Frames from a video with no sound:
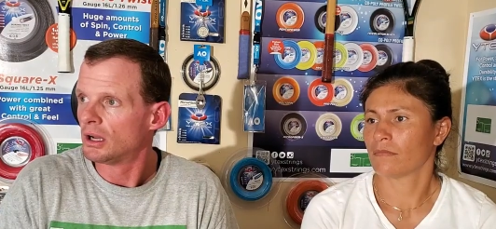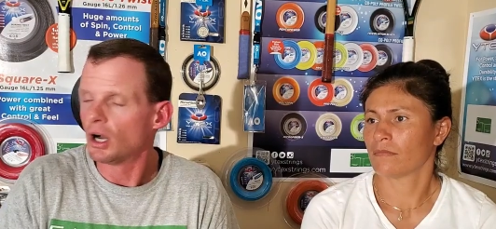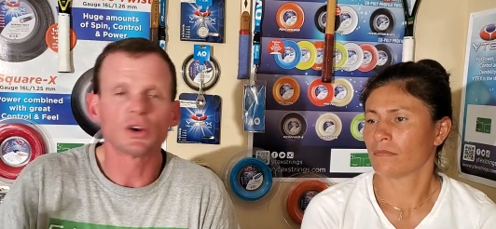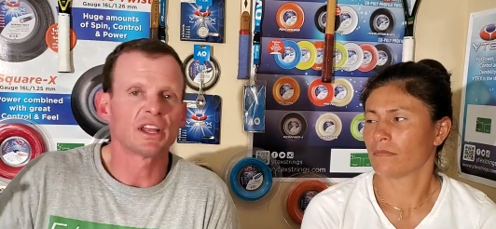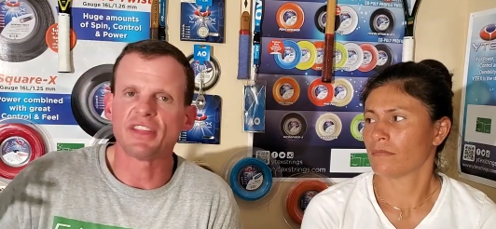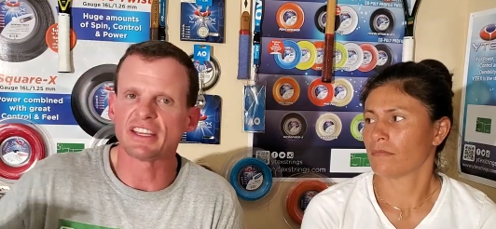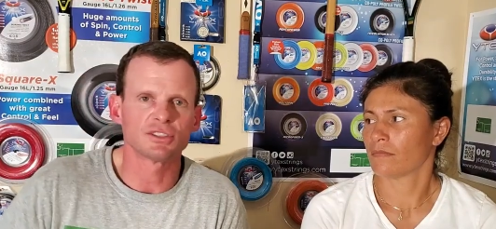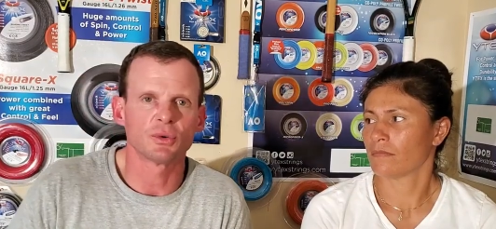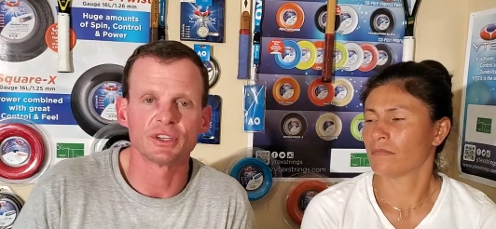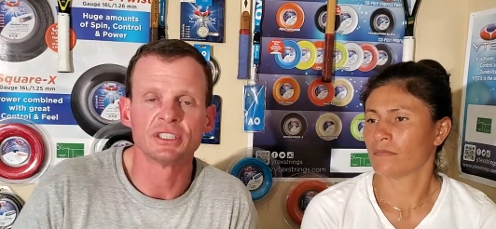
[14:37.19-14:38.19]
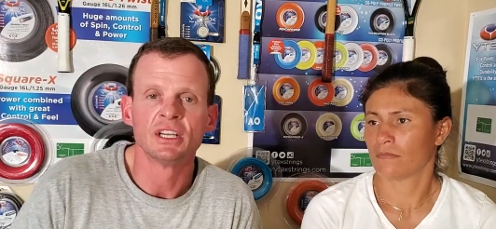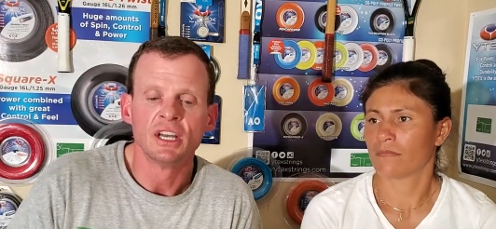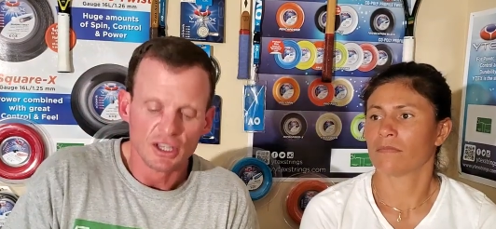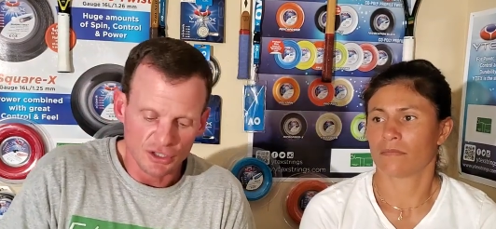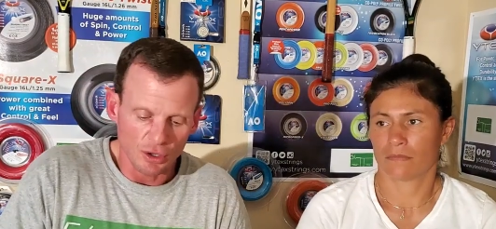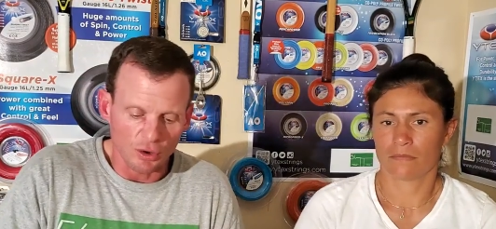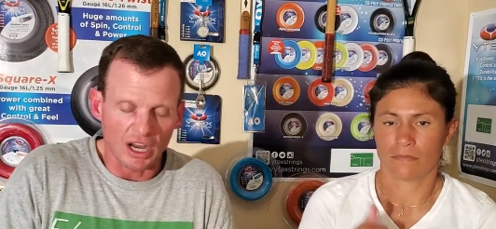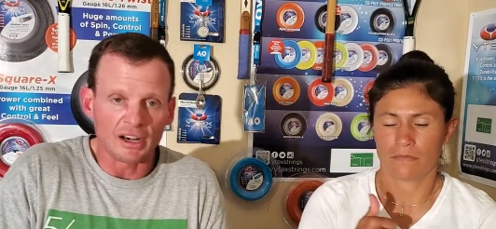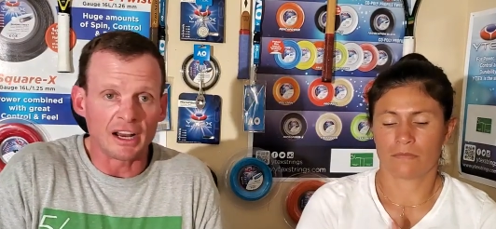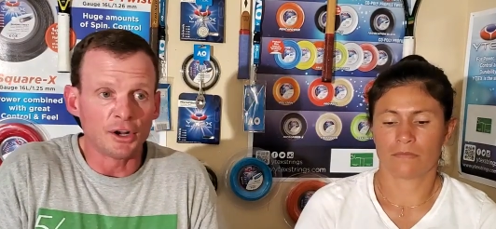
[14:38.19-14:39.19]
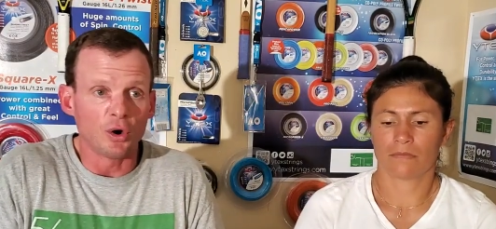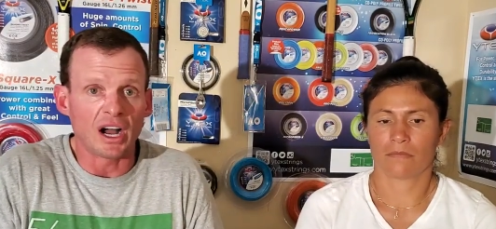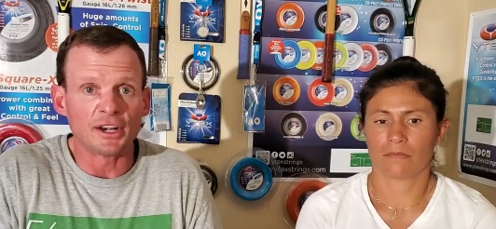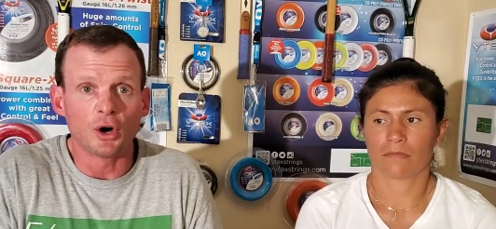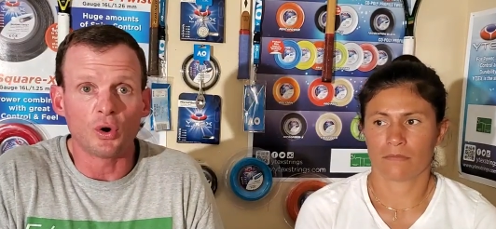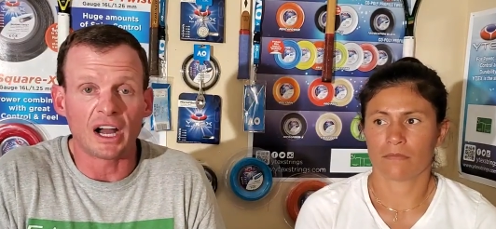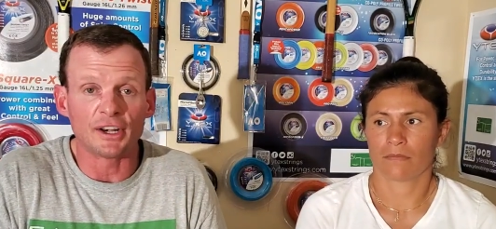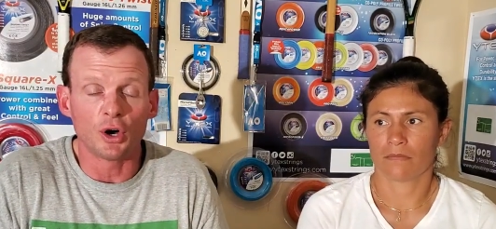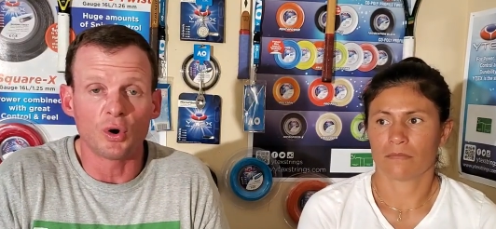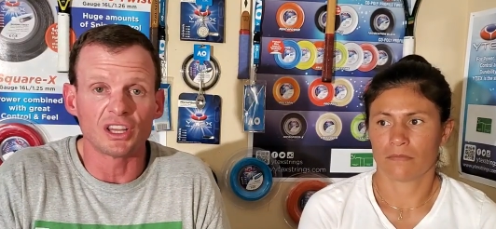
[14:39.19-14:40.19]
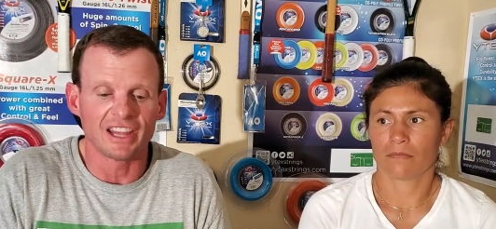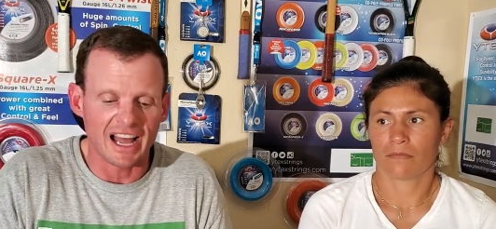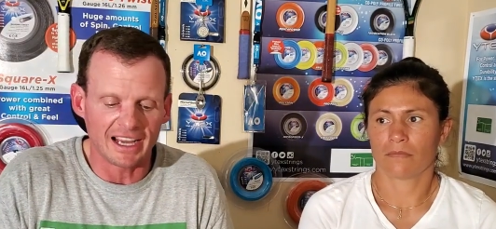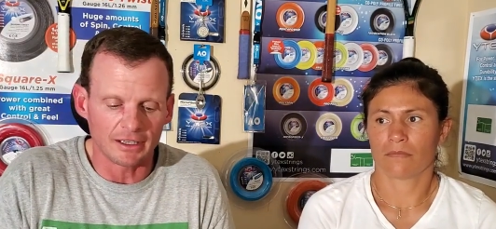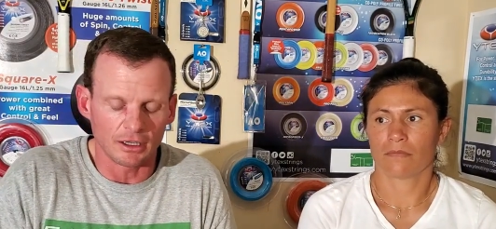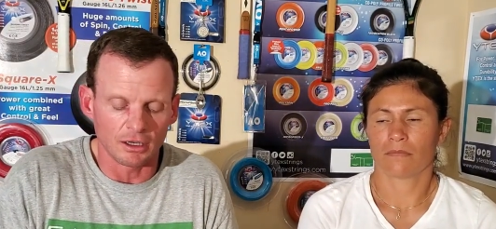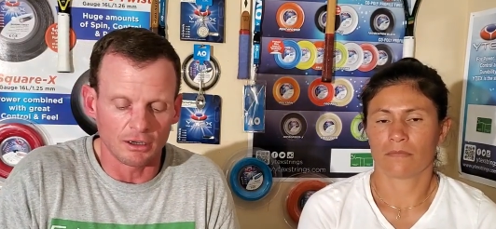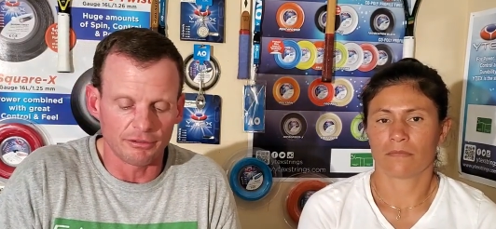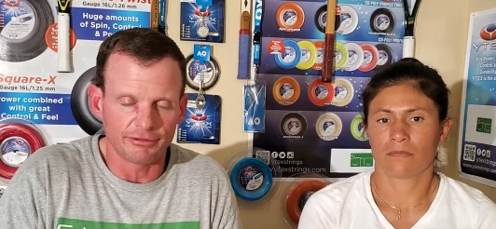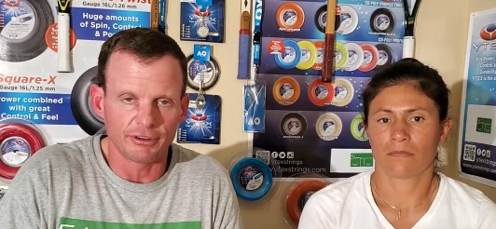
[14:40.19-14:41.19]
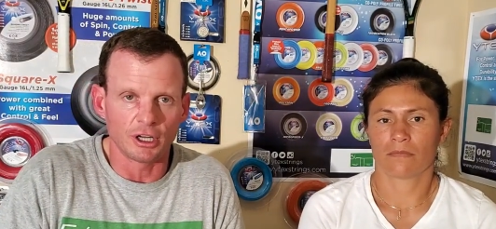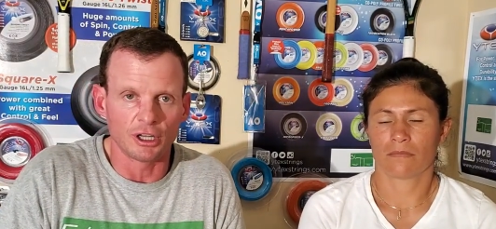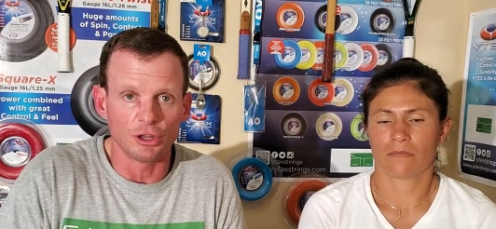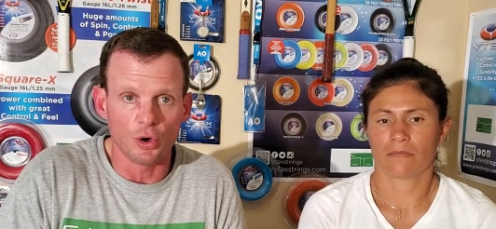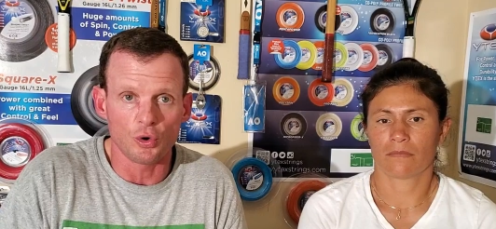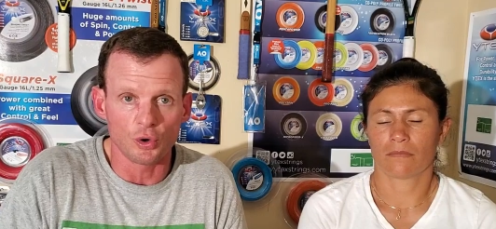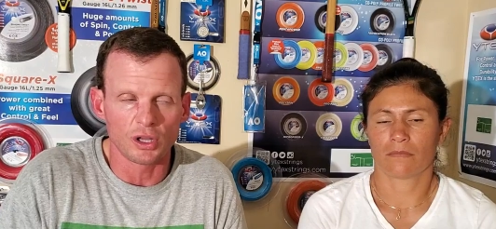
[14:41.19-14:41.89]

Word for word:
Speaker 1: Okay, thanks. No worries. So I, I, know, I know, I know a lot of uh, local